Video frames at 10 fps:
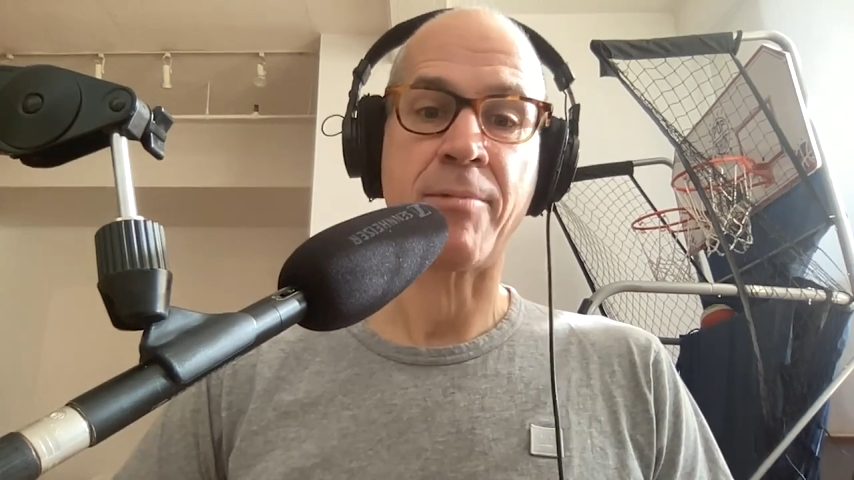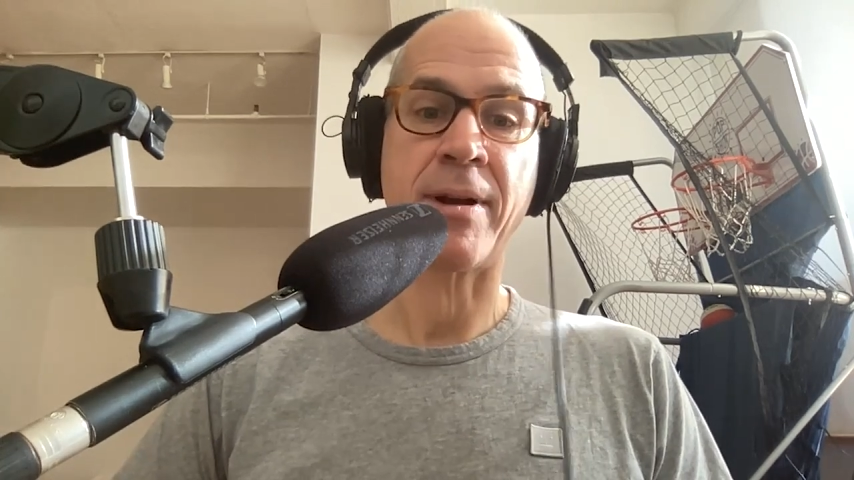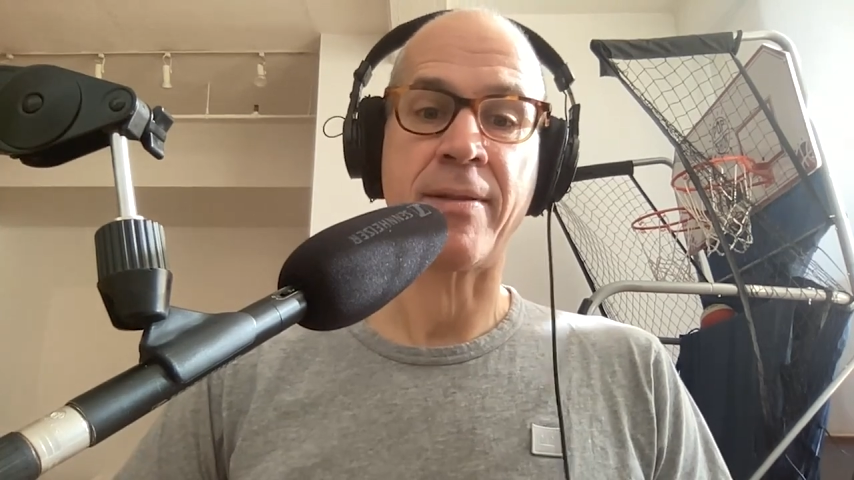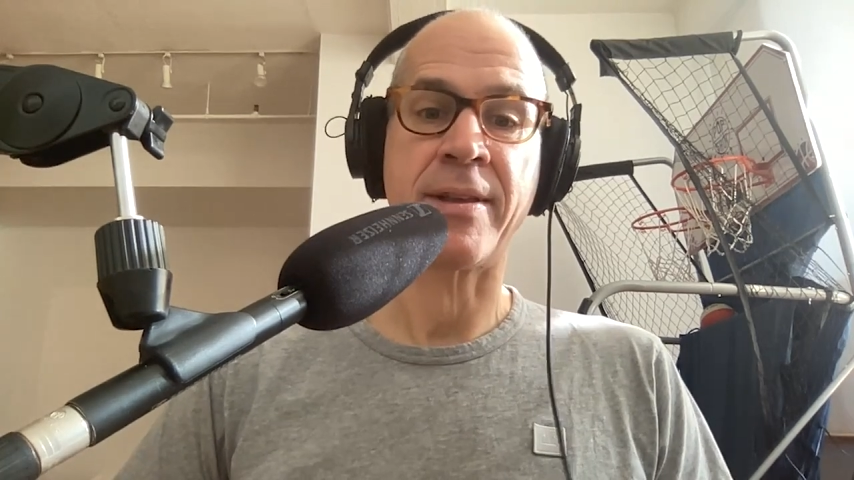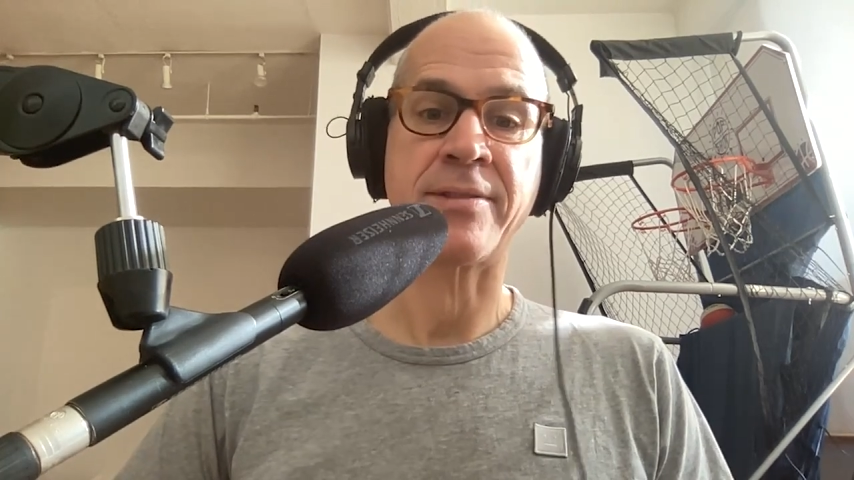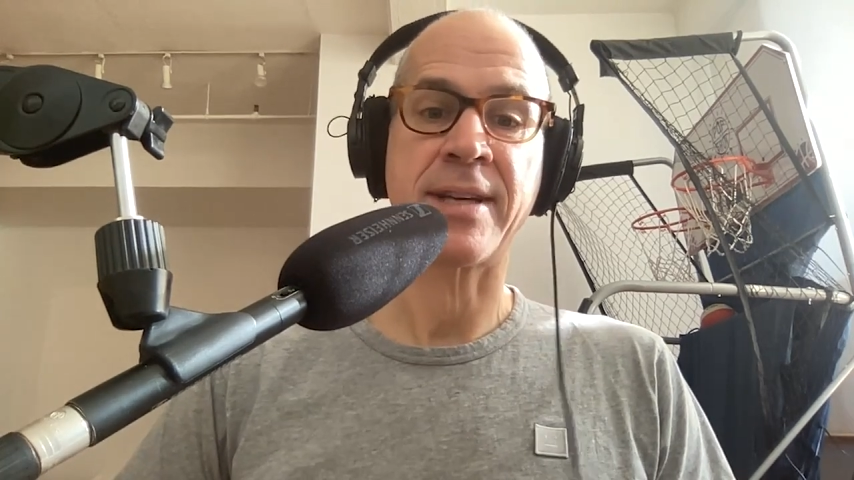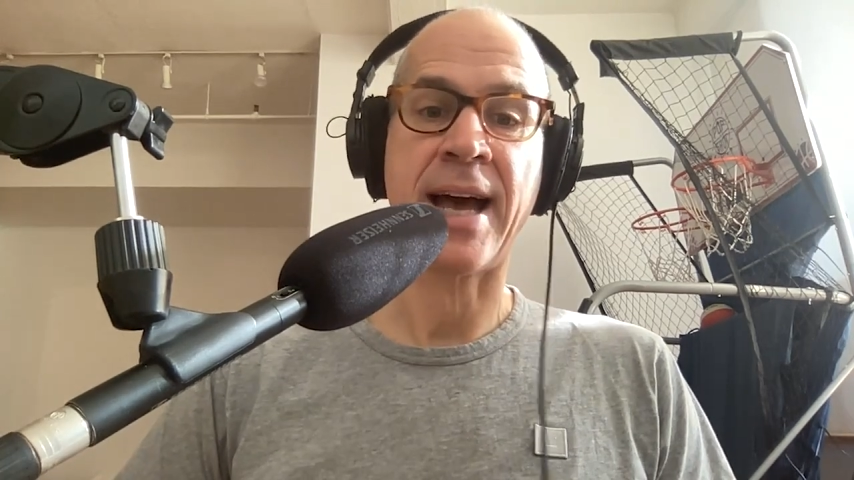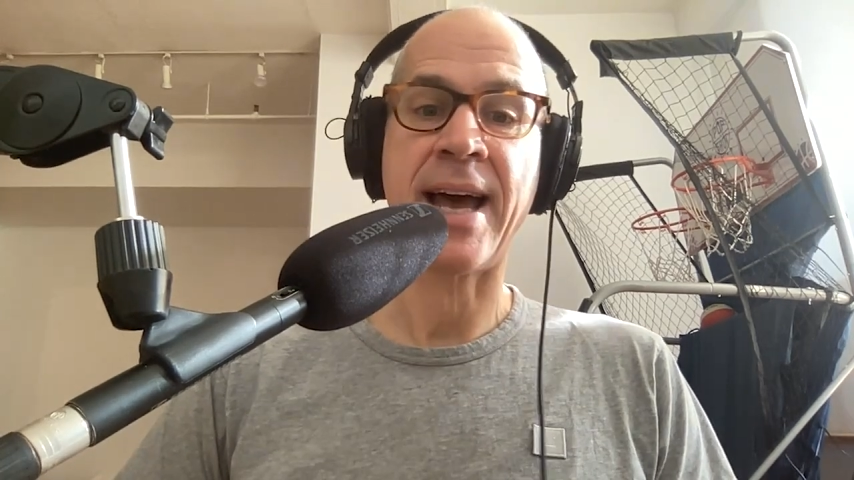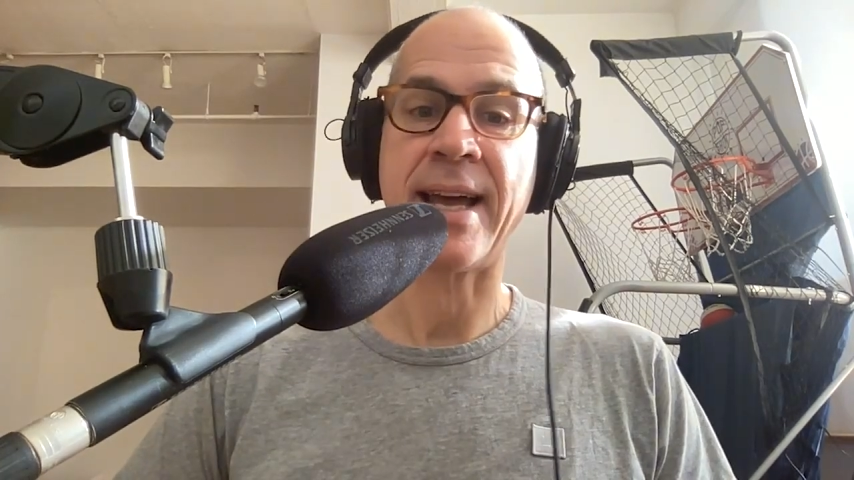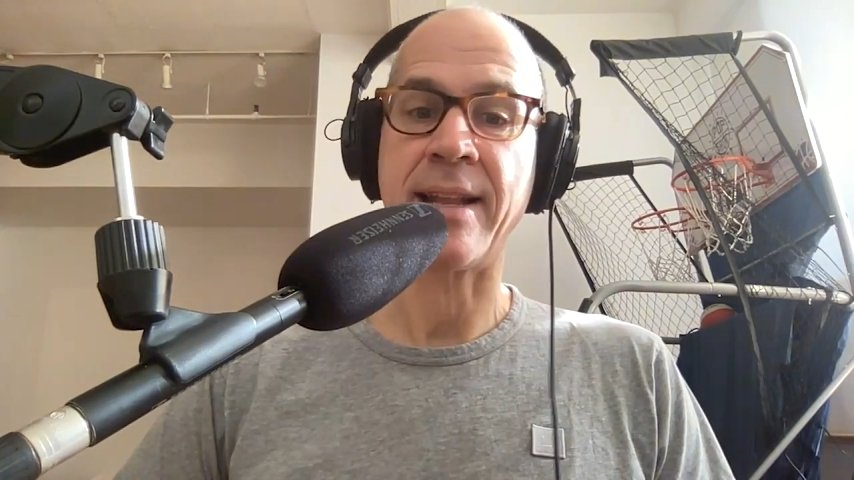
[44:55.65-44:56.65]
where this
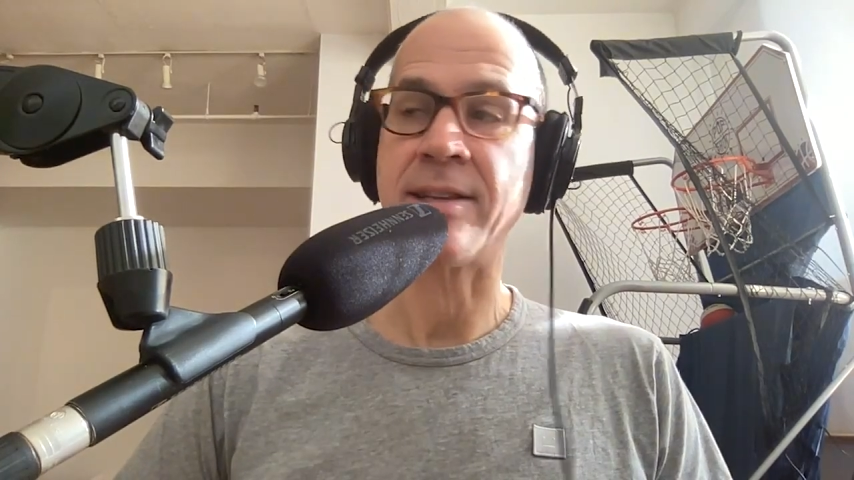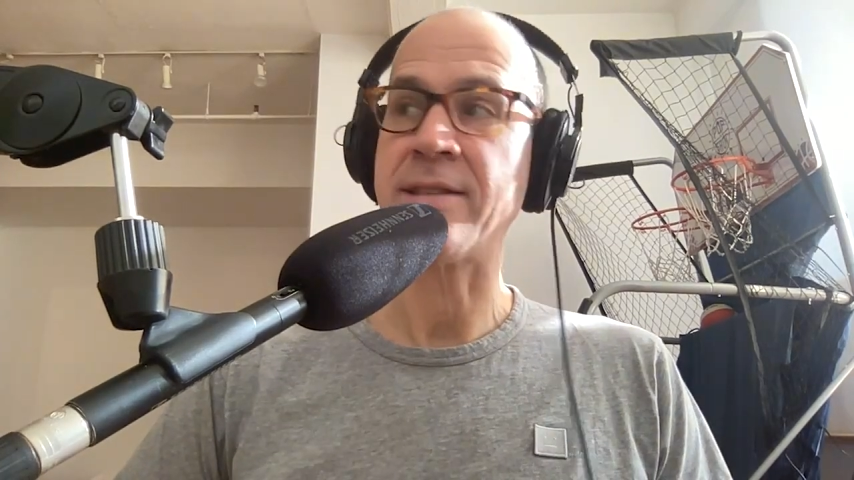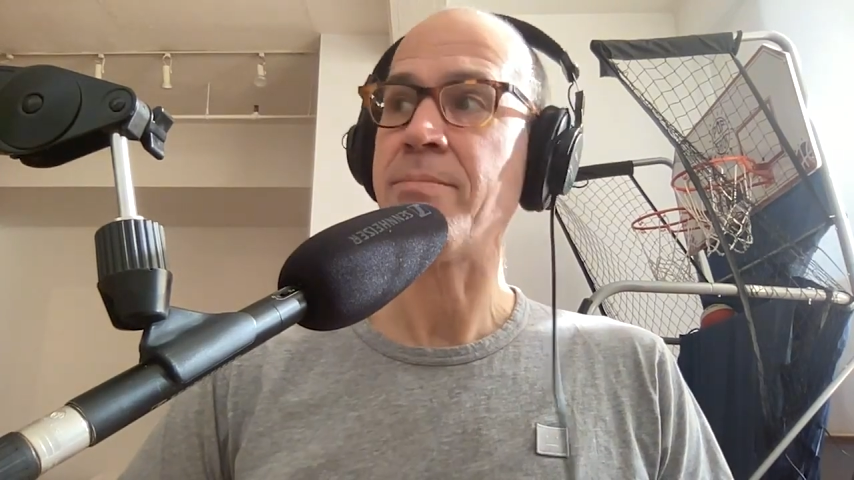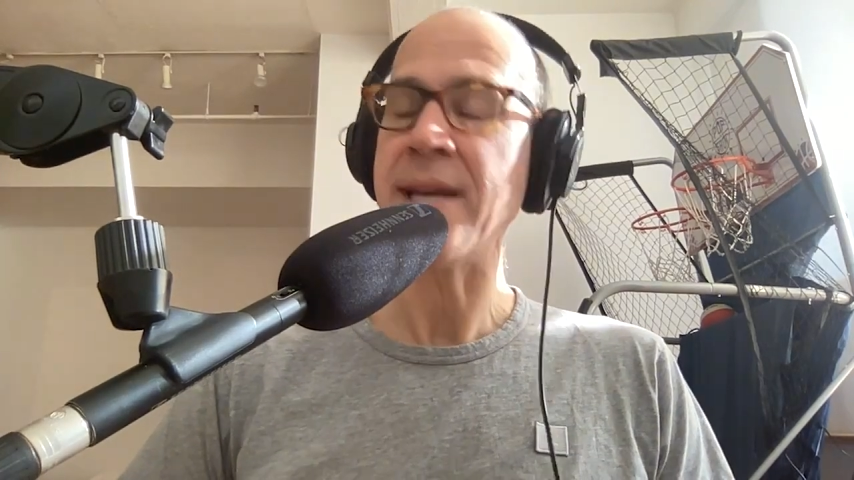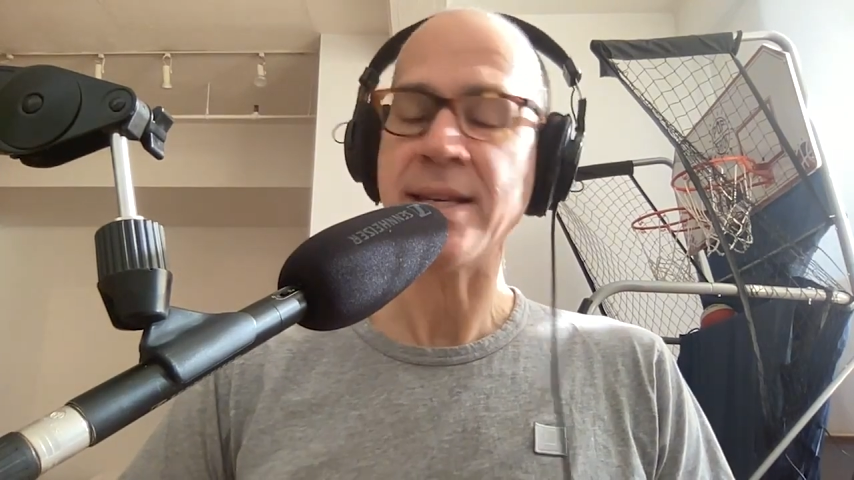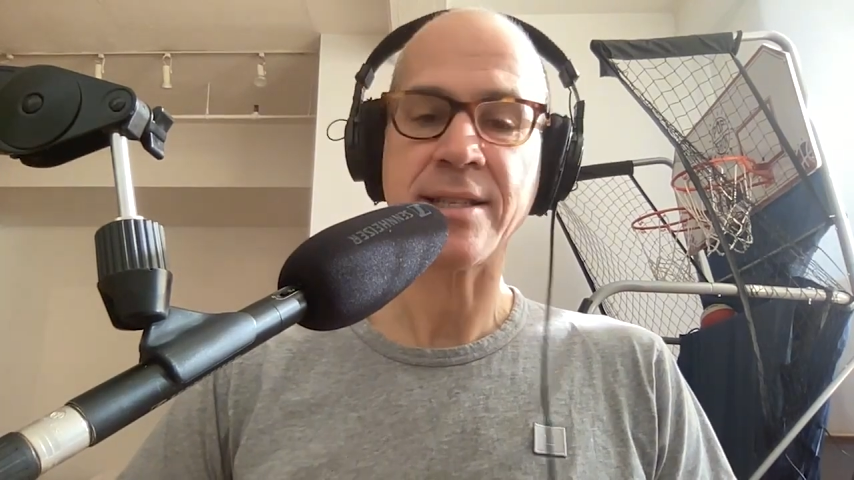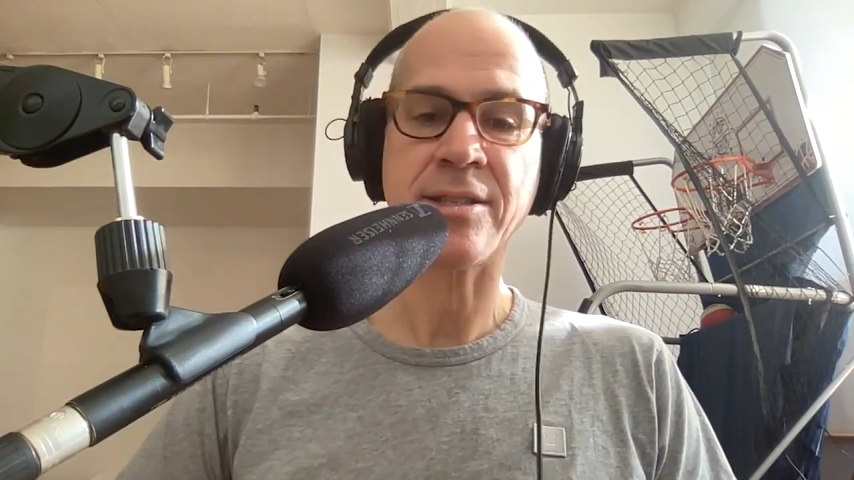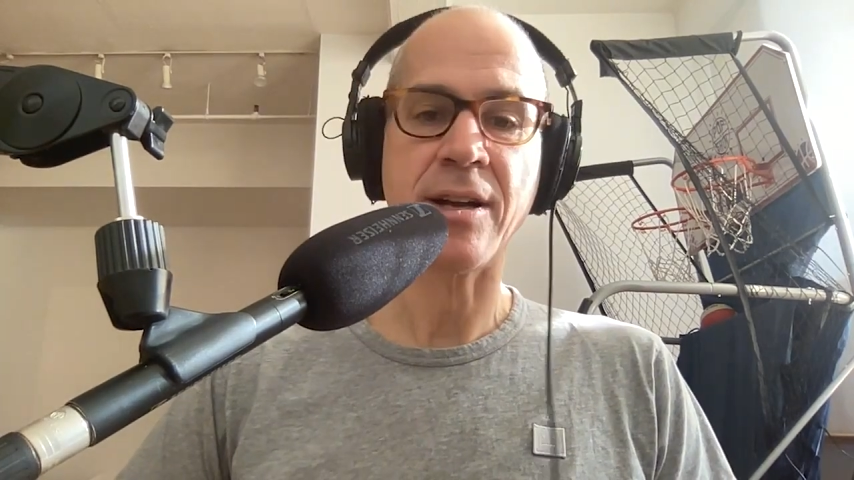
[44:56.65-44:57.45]
guy had this amazing